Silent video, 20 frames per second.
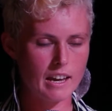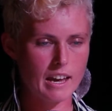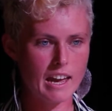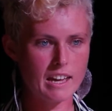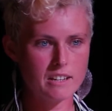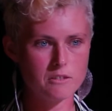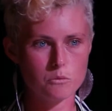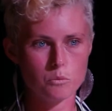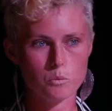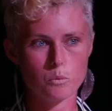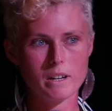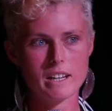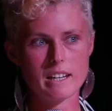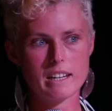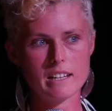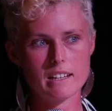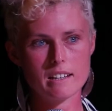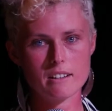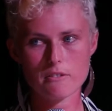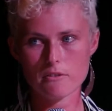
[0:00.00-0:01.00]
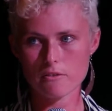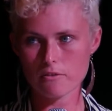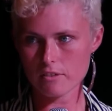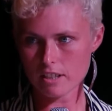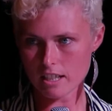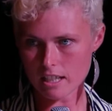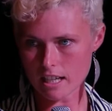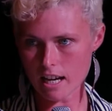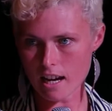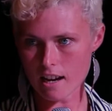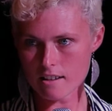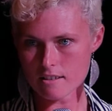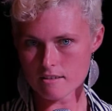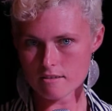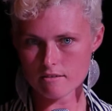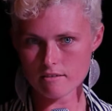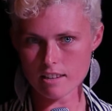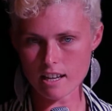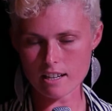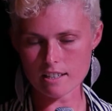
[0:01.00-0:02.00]
And we figured
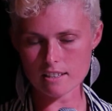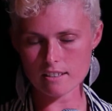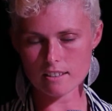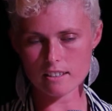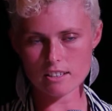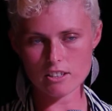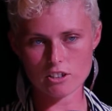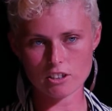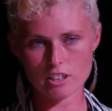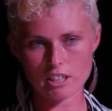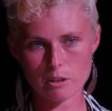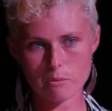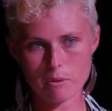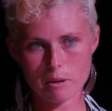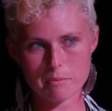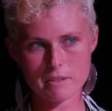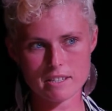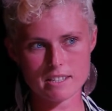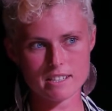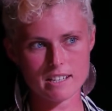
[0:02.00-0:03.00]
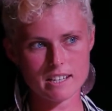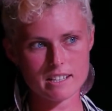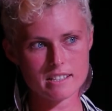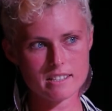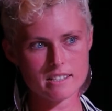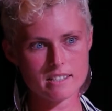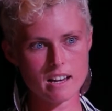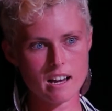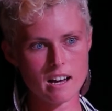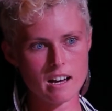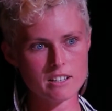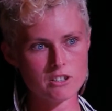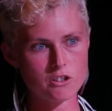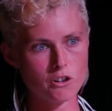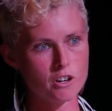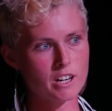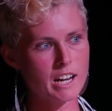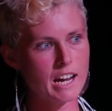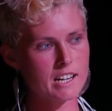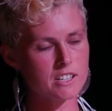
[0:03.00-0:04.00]
out that the nuclear weapon states are
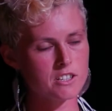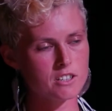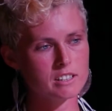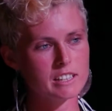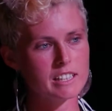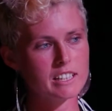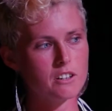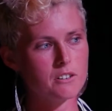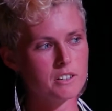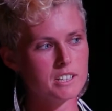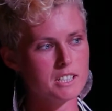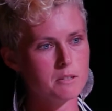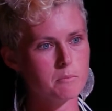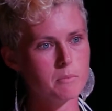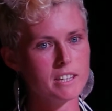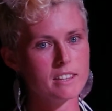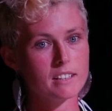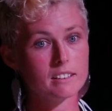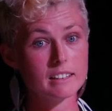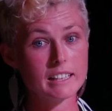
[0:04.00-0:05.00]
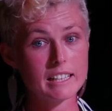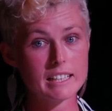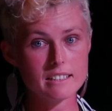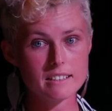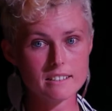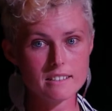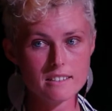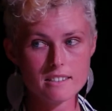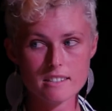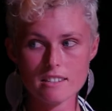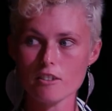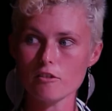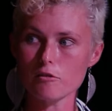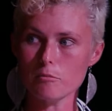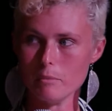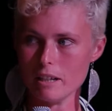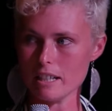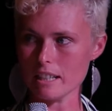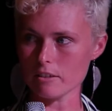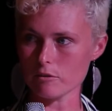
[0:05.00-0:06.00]
not actually going to be the leaders of
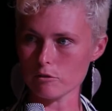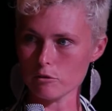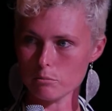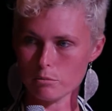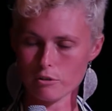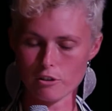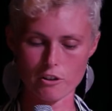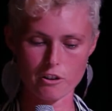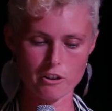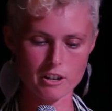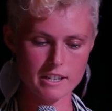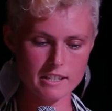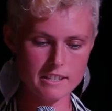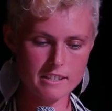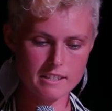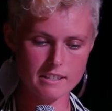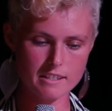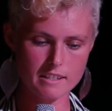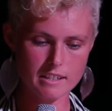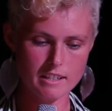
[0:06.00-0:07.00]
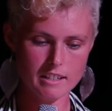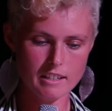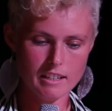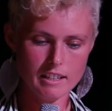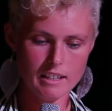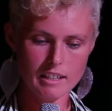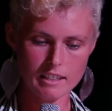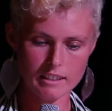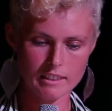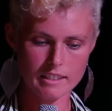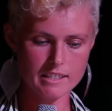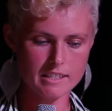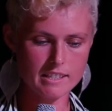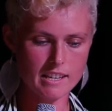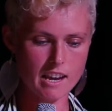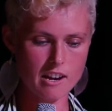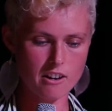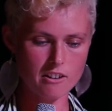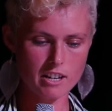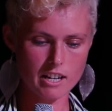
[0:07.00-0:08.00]
meaningful progress in this
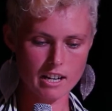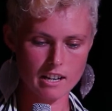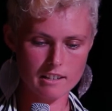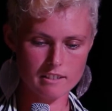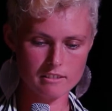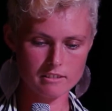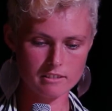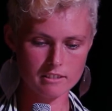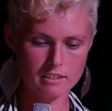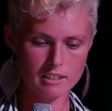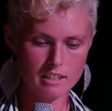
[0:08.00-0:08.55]
area.